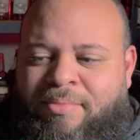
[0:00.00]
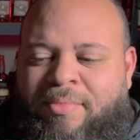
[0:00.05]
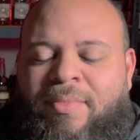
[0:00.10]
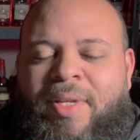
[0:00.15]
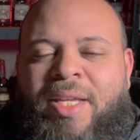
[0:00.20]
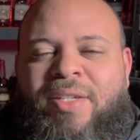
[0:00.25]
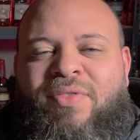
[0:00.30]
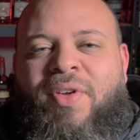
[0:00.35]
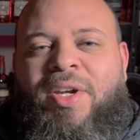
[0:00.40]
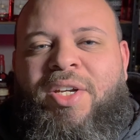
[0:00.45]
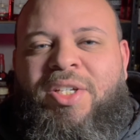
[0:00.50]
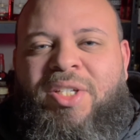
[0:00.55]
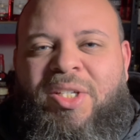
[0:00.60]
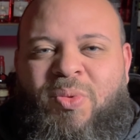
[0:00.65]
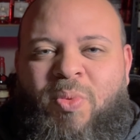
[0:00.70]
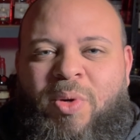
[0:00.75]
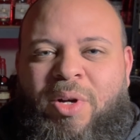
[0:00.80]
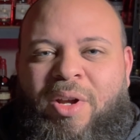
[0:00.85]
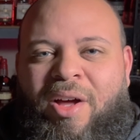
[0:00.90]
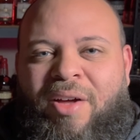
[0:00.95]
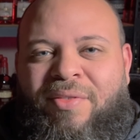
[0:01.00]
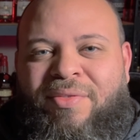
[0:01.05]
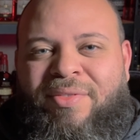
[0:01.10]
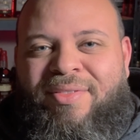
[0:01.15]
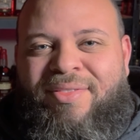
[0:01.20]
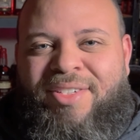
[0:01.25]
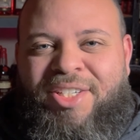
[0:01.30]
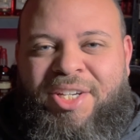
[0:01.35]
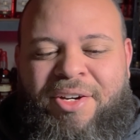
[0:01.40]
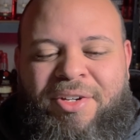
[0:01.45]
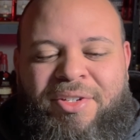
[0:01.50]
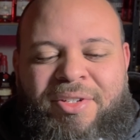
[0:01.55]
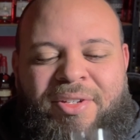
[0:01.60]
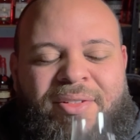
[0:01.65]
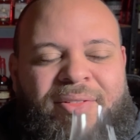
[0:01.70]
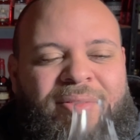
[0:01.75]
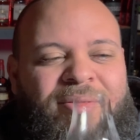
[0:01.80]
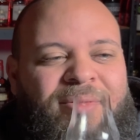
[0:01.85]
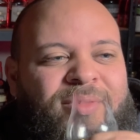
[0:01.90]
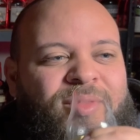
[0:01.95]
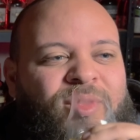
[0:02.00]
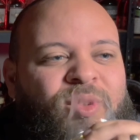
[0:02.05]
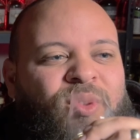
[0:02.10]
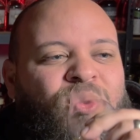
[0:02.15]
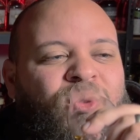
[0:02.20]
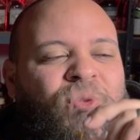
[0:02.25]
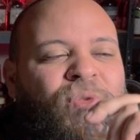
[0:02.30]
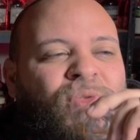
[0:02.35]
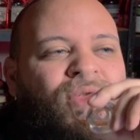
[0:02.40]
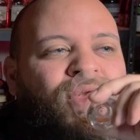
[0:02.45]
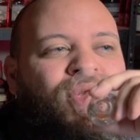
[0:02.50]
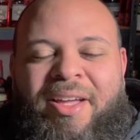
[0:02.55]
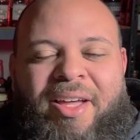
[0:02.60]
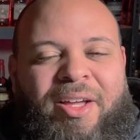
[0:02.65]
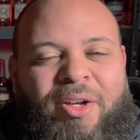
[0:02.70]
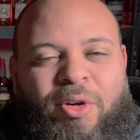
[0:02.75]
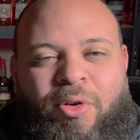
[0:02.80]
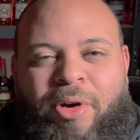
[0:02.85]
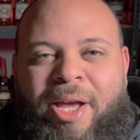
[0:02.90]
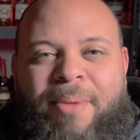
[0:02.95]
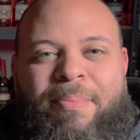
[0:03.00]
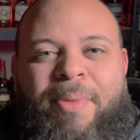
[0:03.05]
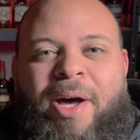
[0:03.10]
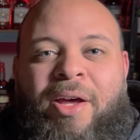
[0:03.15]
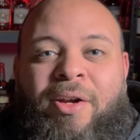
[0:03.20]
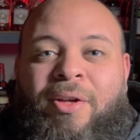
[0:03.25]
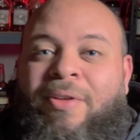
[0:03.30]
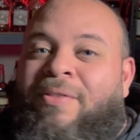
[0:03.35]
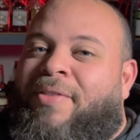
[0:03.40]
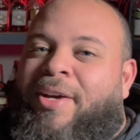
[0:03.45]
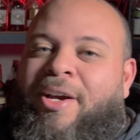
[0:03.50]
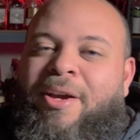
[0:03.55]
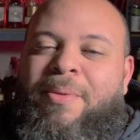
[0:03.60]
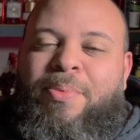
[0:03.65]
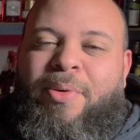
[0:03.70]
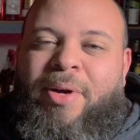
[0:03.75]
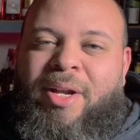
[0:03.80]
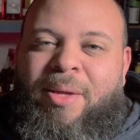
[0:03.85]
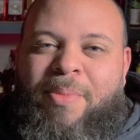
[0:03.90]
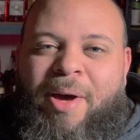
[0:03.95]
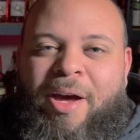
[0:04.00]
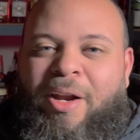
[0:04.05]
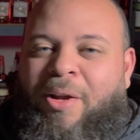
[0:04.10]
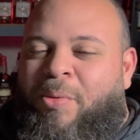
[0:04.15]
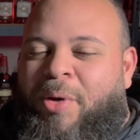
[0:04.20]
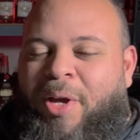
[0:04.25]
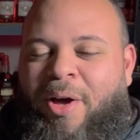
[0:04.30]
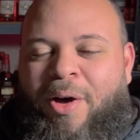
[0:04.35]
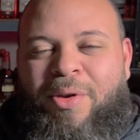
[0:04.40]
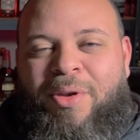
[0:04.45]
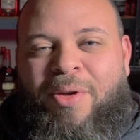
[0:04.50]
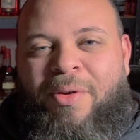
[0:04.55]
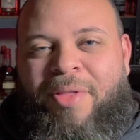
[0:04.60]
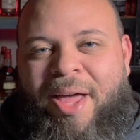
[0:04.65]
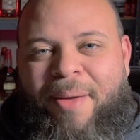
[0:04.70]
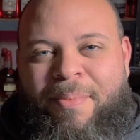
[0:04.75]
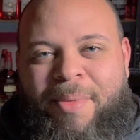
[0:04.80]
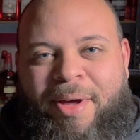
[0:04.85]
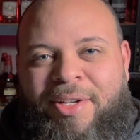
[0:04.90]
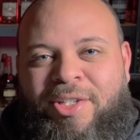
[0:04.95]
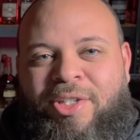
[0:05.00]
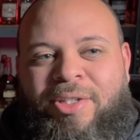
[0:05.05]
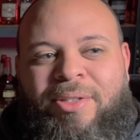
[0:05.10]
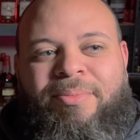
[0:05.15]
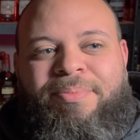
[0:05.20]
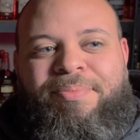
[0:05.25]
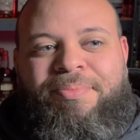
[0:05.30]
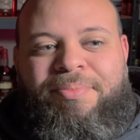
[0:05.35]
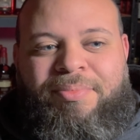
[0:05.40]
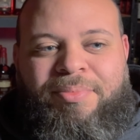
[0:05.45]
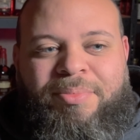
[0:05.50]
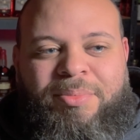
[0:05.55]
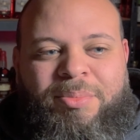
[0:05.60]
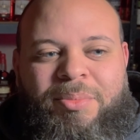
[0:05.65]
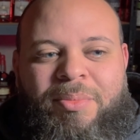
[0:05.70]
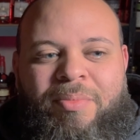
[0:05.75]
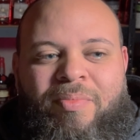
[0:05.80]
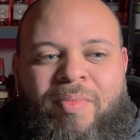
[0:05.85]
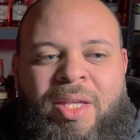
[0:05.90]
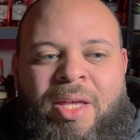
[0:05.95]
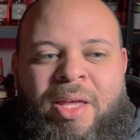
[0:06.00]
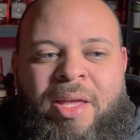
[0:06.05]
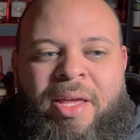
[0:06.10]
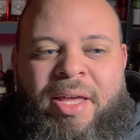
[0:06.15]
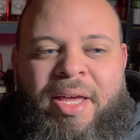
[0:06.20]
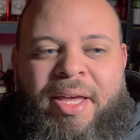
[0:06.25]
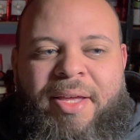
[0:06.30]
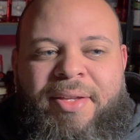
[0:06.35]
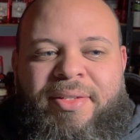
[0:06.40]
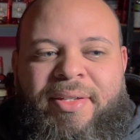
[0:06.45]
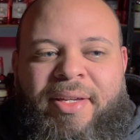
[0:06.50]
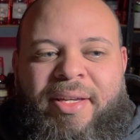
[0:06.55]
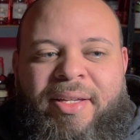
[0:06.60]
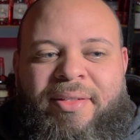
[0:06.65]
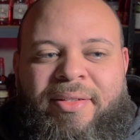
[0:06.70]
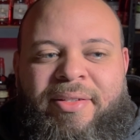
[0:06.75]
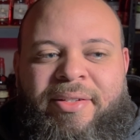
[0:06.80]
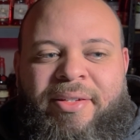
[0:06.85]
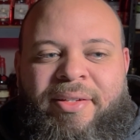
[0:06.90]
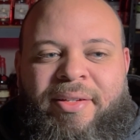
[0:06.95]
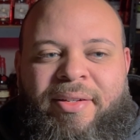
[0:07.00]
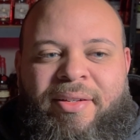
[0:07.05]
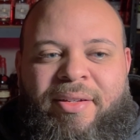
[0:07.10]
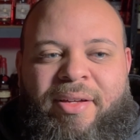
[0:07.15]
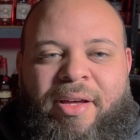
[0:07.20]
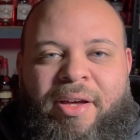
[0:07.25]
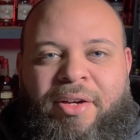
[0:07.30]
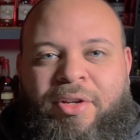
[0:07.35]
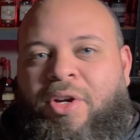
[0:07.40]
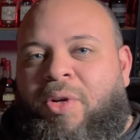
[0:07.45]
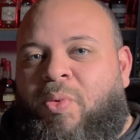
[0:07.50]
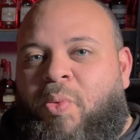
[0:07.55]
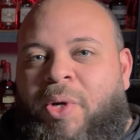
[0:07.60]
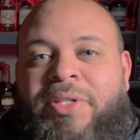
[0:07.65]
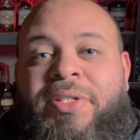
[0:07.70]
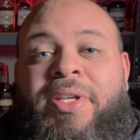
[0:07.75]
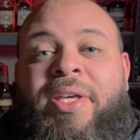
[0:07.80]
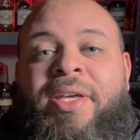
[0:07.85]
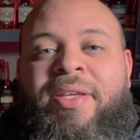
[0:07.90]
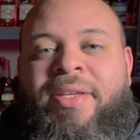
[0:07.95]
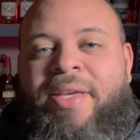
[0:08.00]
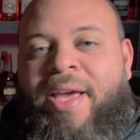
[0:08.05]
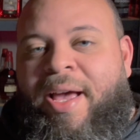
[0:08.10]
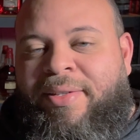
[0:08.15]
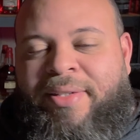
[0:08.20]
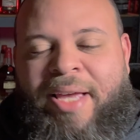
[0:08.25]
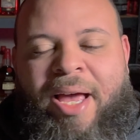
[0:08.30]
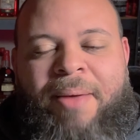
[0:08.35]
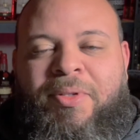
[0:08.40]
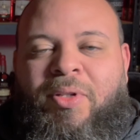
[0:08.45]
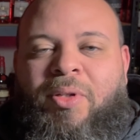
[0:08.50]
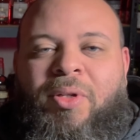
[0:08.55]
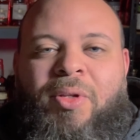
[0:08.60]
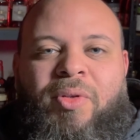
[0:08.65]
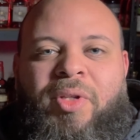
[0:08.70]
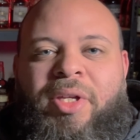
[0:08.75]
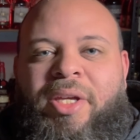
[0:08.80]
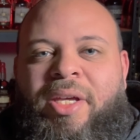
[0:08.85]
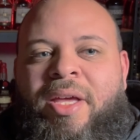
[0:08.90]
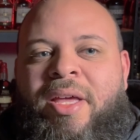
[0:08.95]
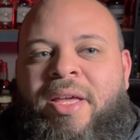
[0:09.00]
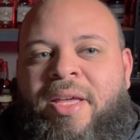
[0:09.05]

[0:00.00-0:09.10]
Let's finish this one off. Cheers. A great bottle, very pretty bottle. We all know that much. Is it a good whiskey? Yes, absolutely.